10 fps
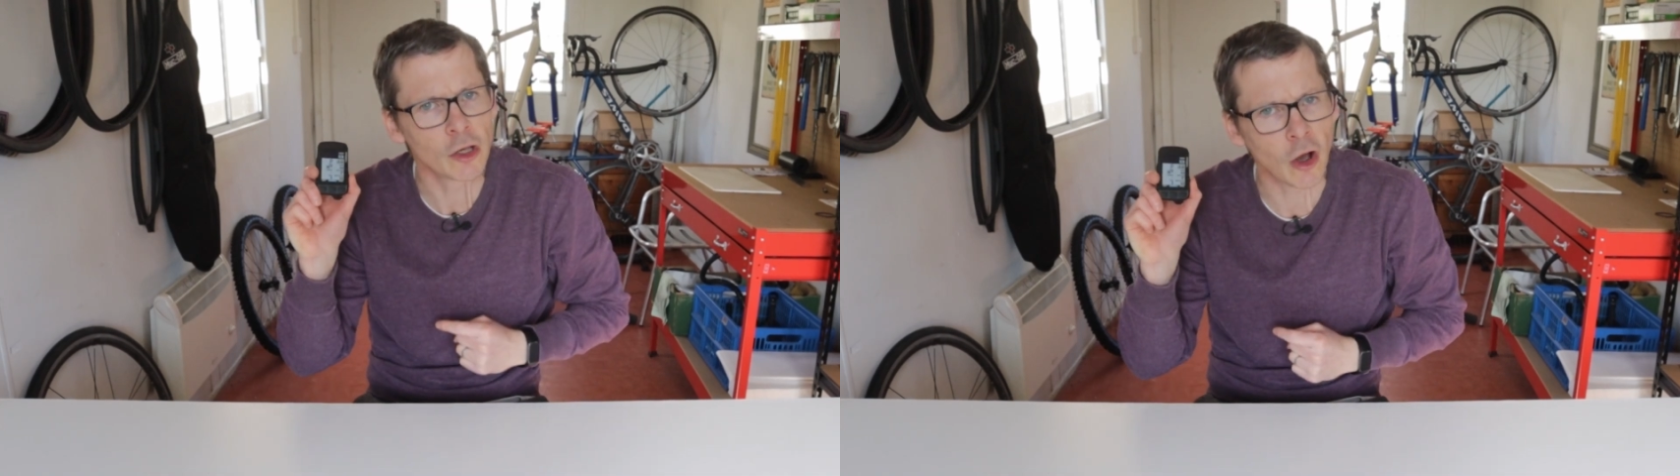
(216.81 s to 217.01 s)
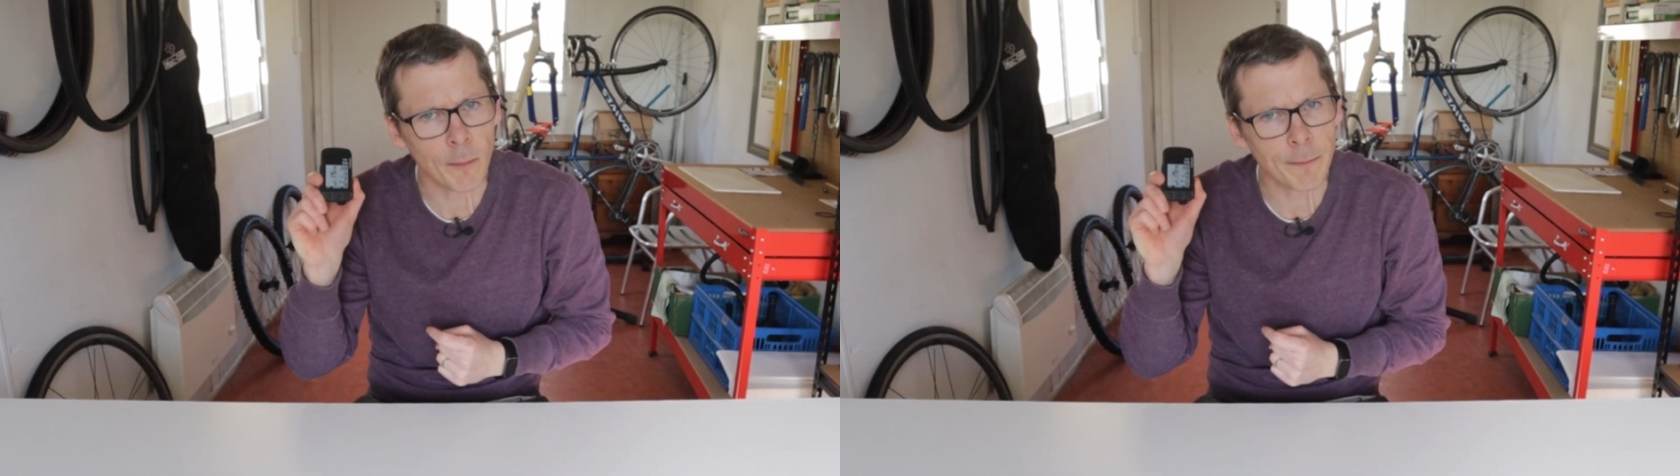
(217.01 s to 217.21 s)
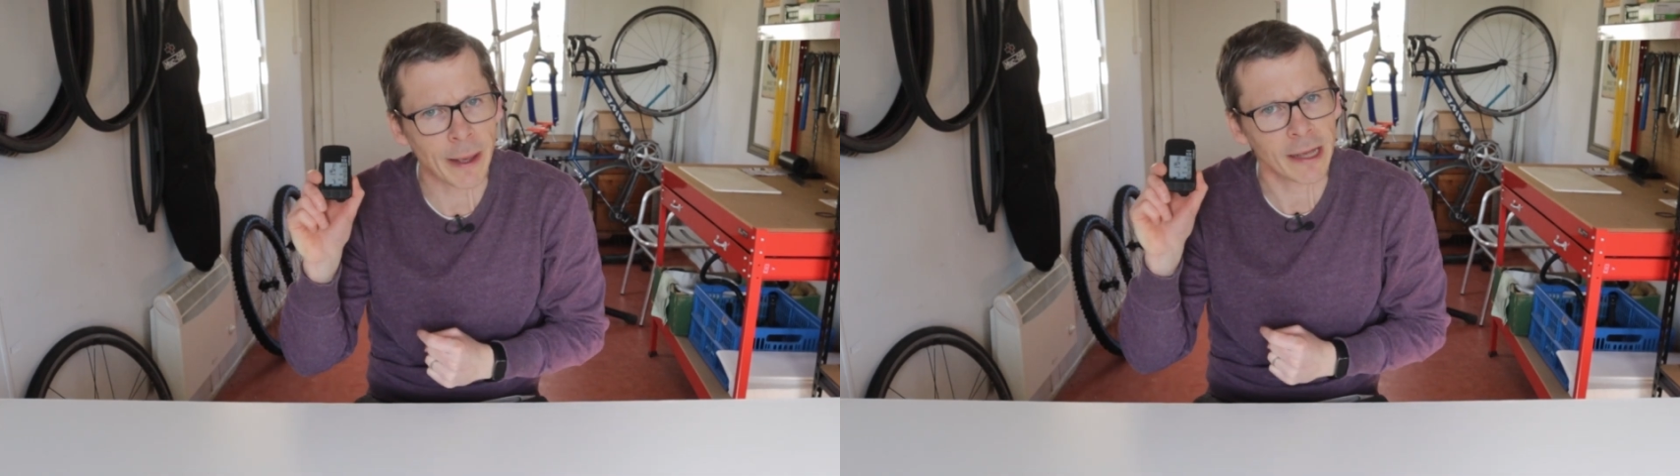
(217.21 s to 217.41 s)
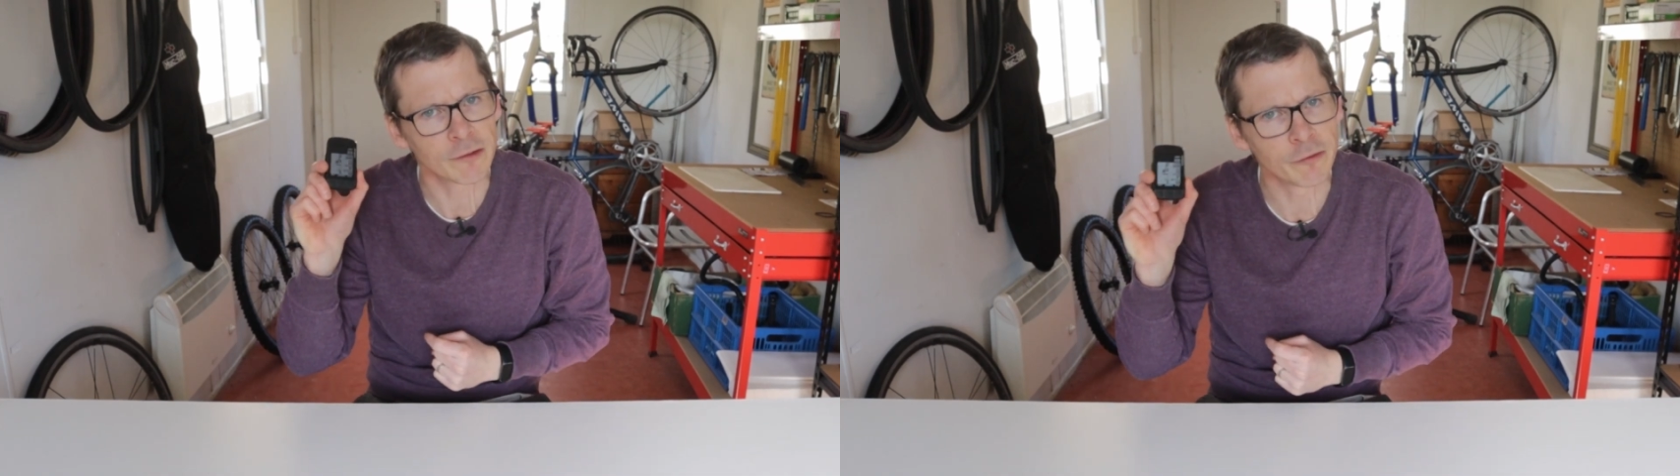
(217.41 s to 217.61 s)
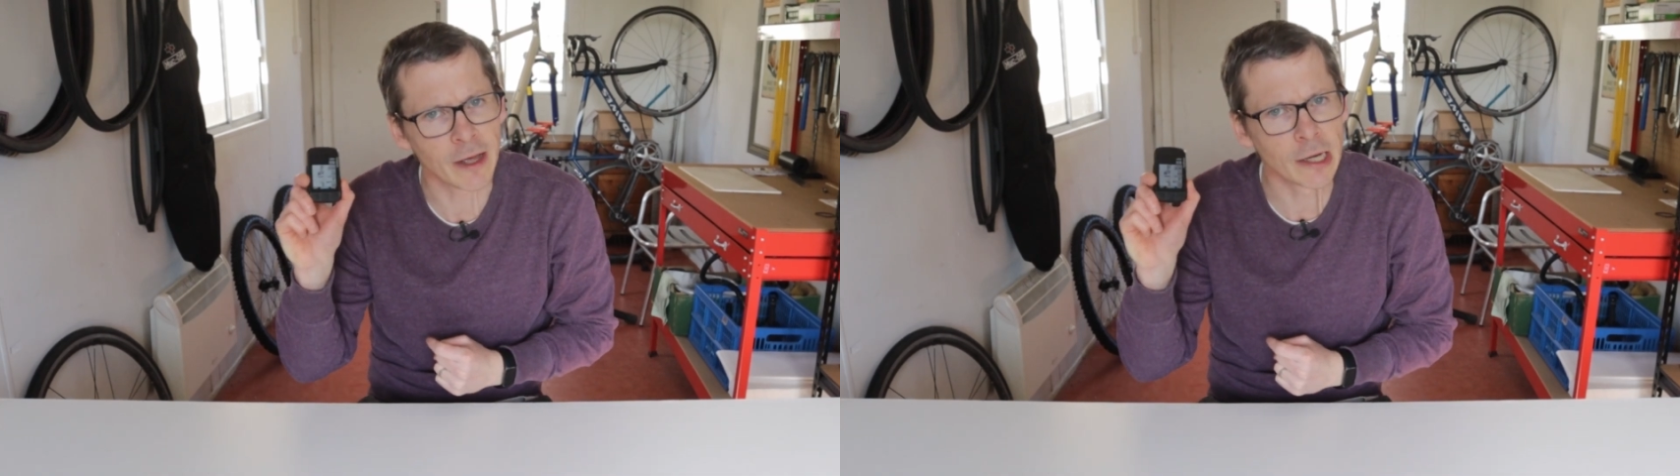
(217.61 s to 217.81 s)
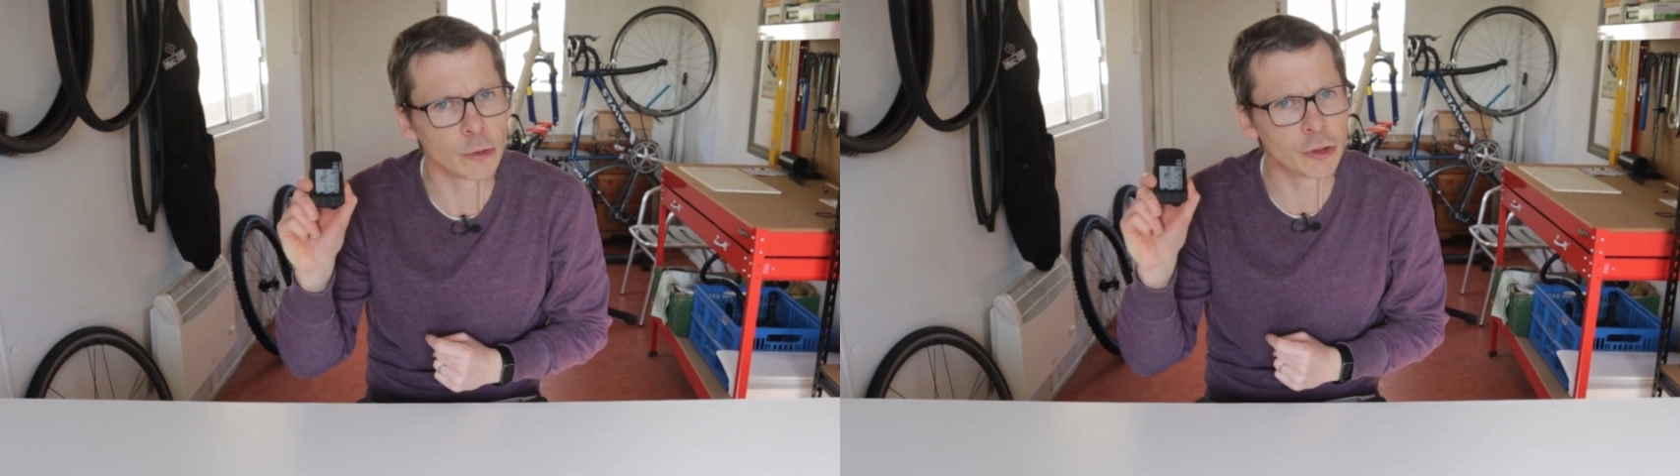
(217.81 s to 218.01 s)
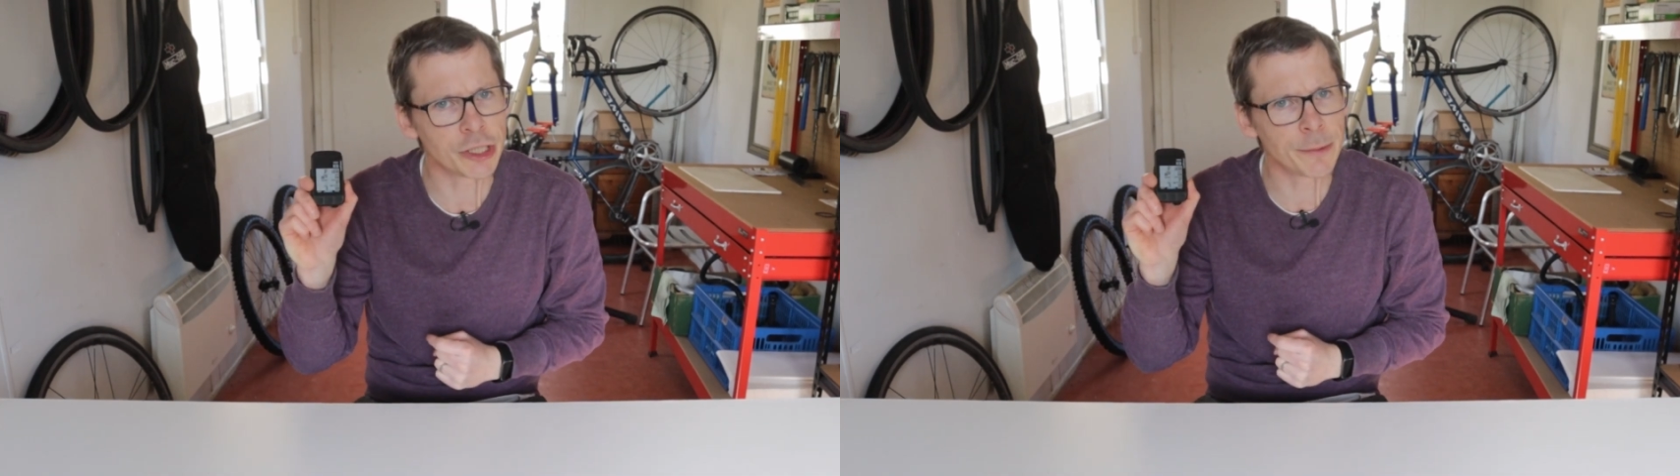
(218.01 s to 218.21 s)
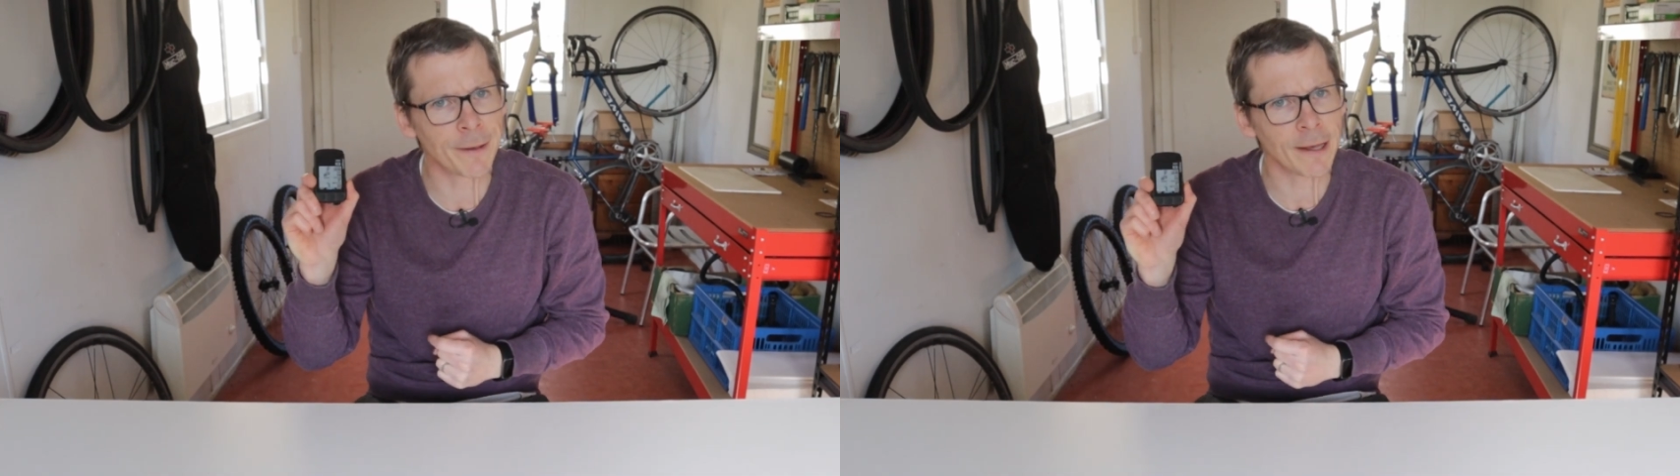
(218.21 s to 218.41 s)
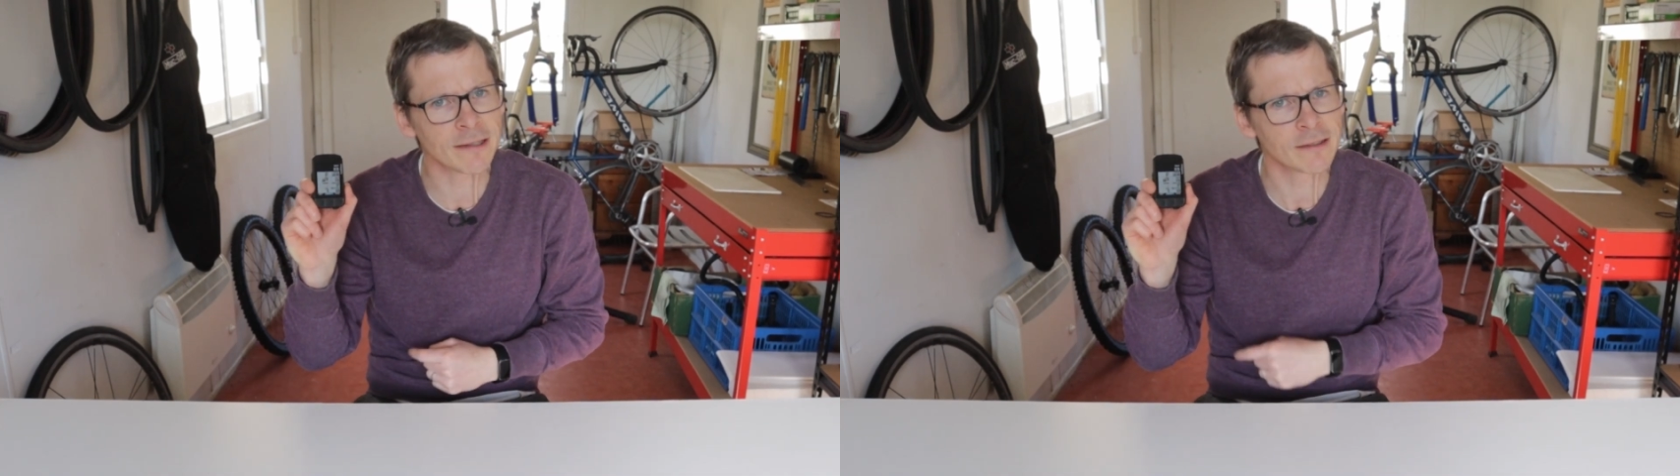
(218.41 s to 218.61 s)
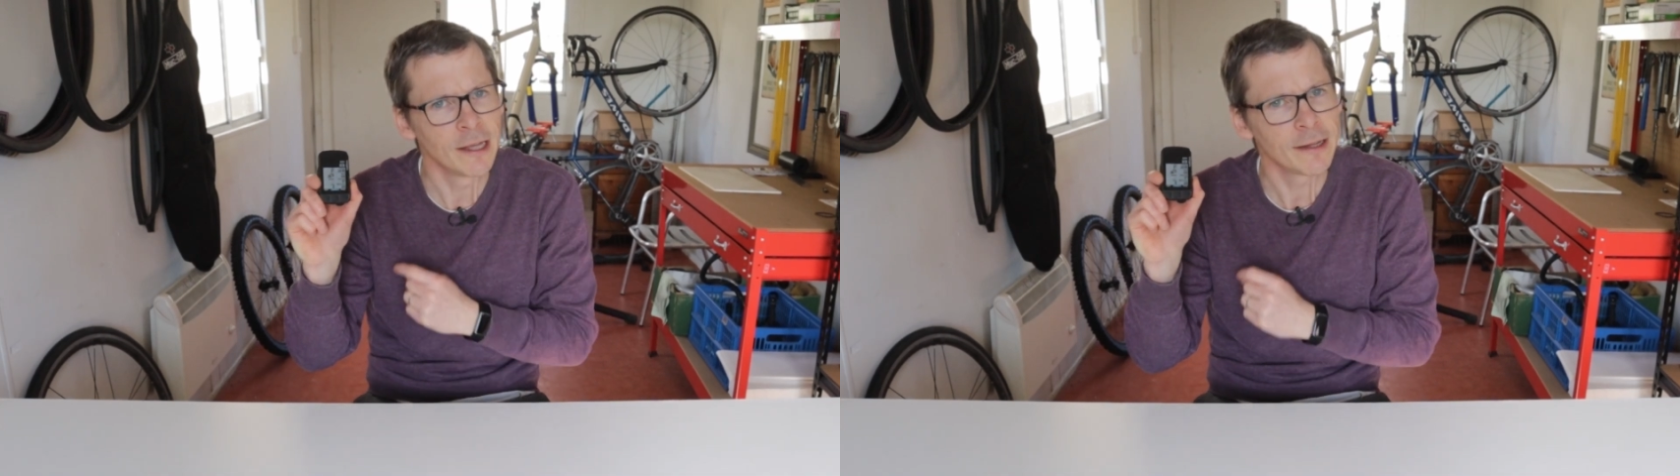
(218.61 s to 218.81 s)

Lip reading: compact velo GPS